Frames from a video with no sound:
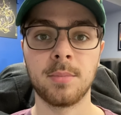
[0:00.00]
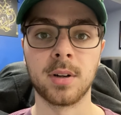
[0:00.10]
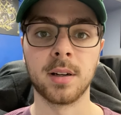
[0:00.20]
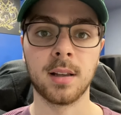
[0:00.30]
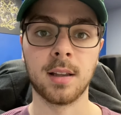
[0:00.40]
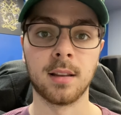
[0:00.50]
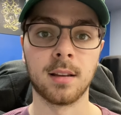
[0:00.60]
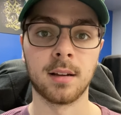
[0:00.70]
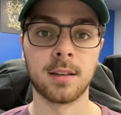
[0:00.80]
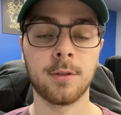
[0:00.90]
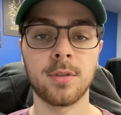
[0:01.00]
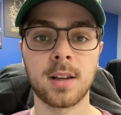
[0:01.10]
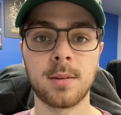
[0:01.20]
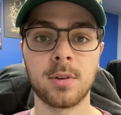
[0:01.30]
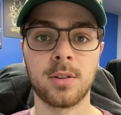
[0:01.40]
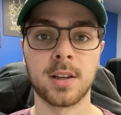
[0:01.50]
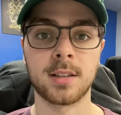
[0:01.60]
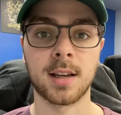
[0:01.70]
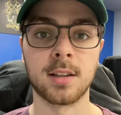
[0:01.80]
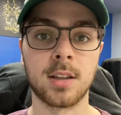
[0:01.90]
but in a different email they
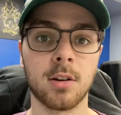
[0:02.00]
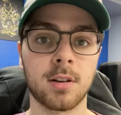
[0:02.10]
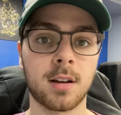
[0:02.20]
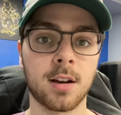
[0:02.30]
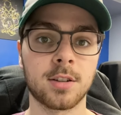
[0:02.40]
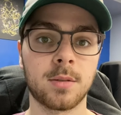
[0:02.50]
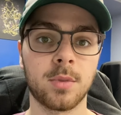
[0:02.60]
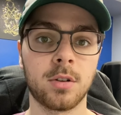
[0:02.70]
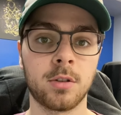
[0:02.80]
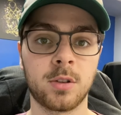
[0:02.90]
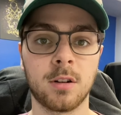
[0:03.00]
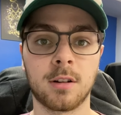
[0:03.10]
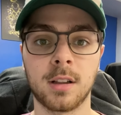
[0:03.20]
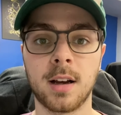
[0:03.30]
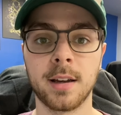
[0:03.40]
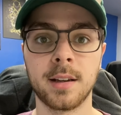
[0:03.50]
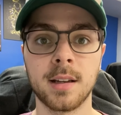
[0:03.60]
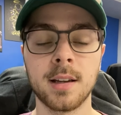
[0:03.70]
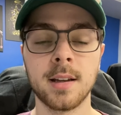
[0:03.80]
say Dear Customer or Dear Client,